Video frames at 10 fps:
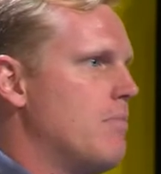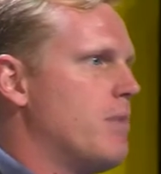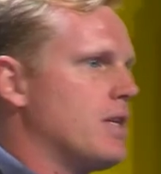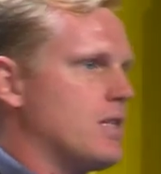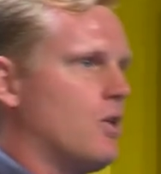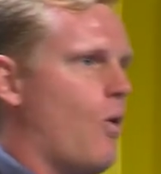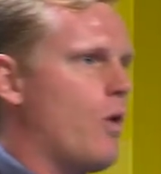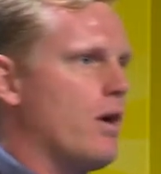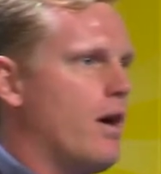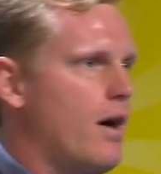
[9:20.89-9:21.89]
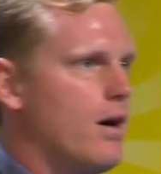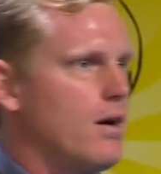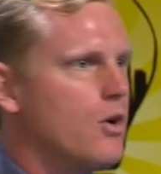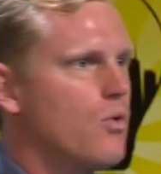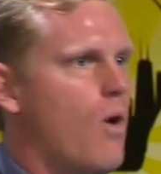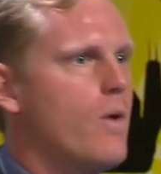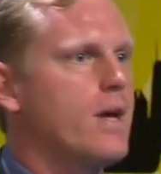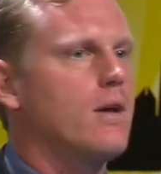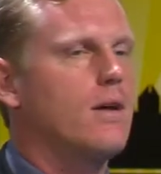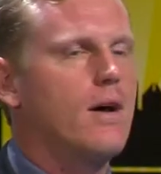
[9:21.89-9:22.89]
because of glowing, uh,
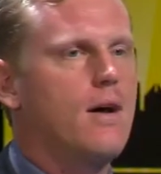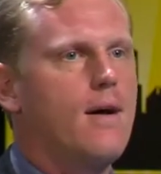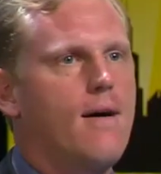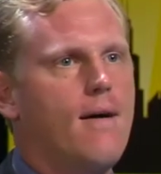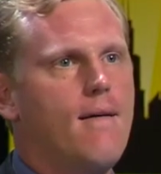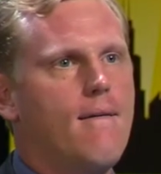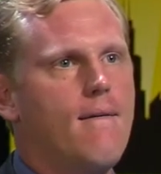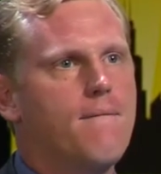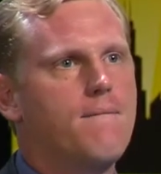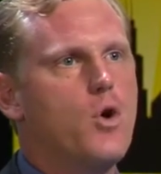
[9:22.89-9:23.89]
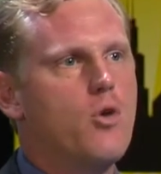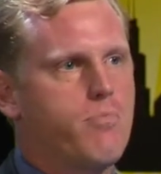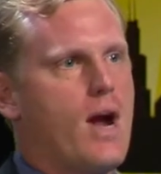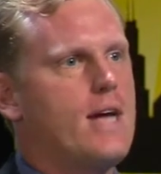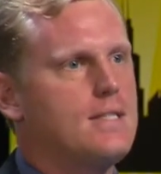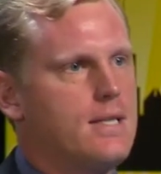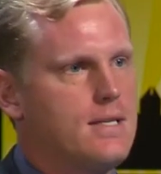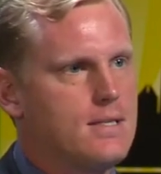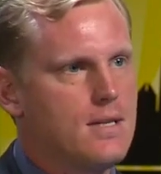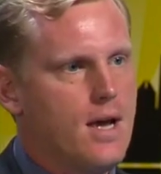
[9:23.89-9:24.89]
growing uh, food
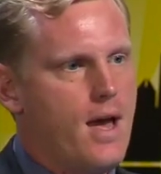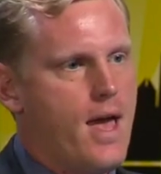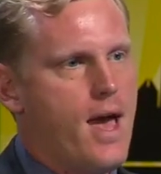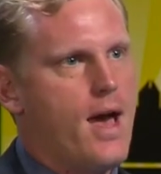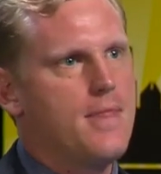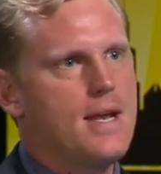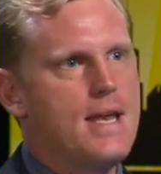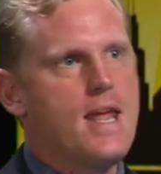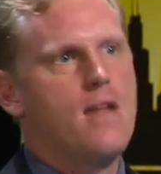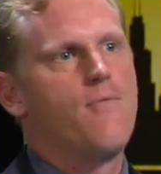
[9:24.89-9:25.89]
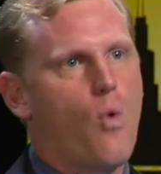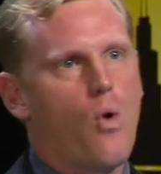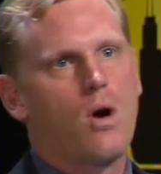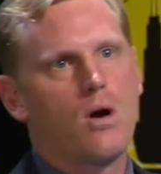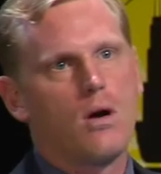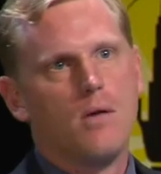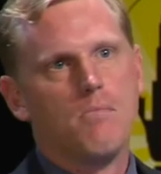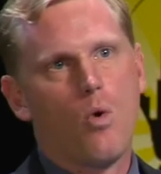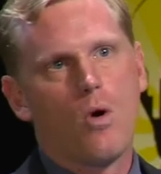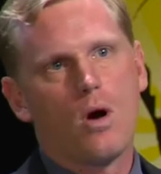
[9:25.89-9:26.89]
prices and the need for
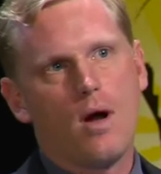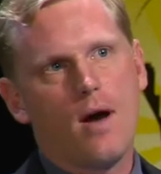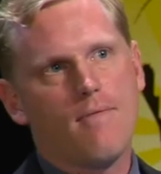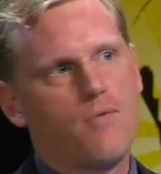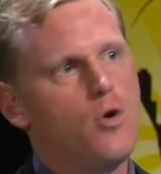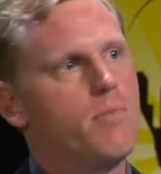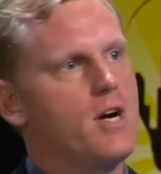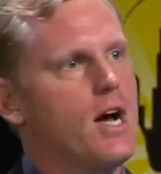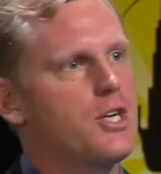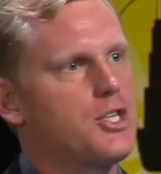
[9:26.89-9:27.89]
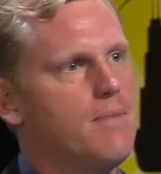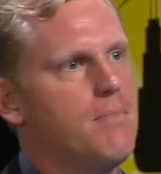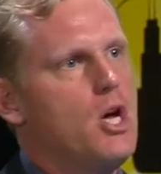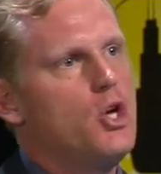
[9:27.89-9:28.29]
more uh, food production.